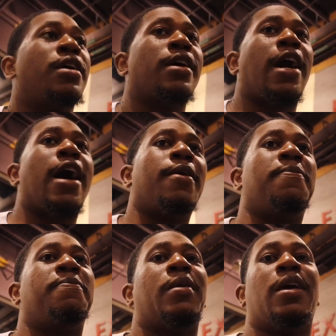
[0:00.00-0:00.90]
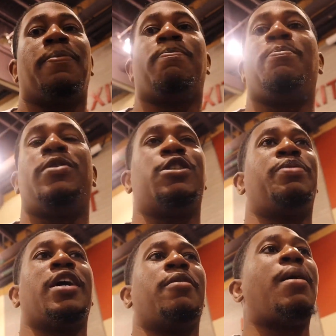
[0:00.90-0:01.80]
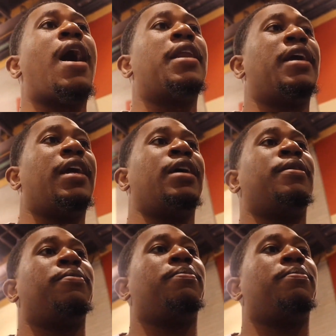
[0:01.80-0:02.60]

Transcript: kind of just pick a body and